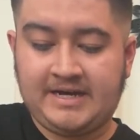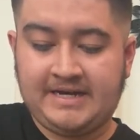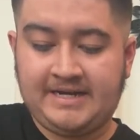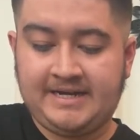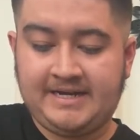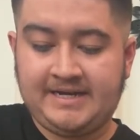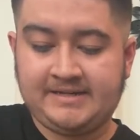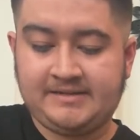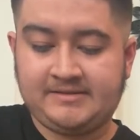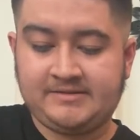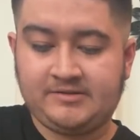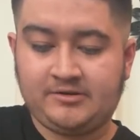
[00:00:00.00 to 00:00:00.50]

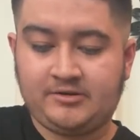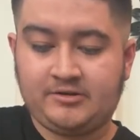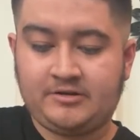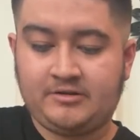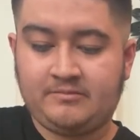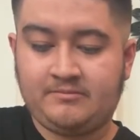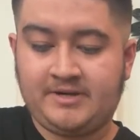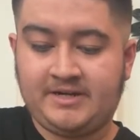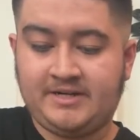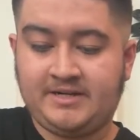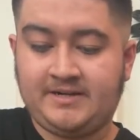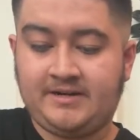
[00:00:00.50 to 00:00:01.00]
had started
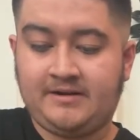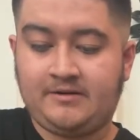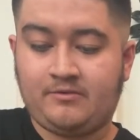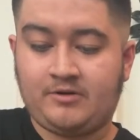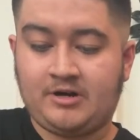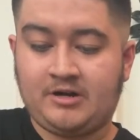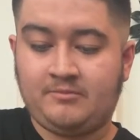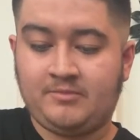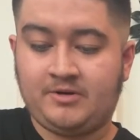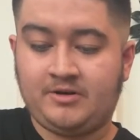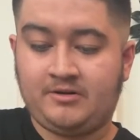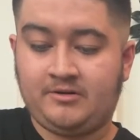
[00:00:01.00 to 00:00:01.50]
my
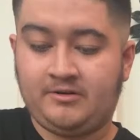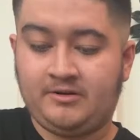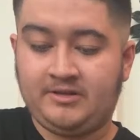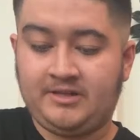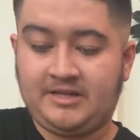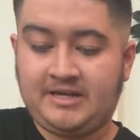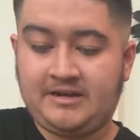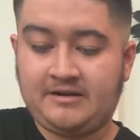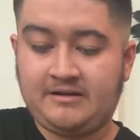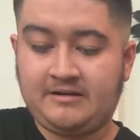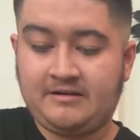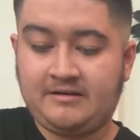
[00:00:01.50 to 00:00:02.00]
diorama
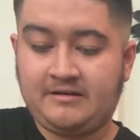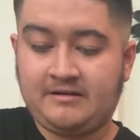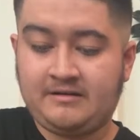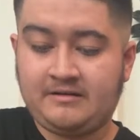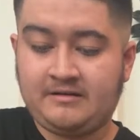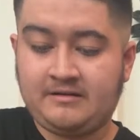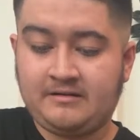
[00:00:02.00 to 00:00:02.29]
earlier.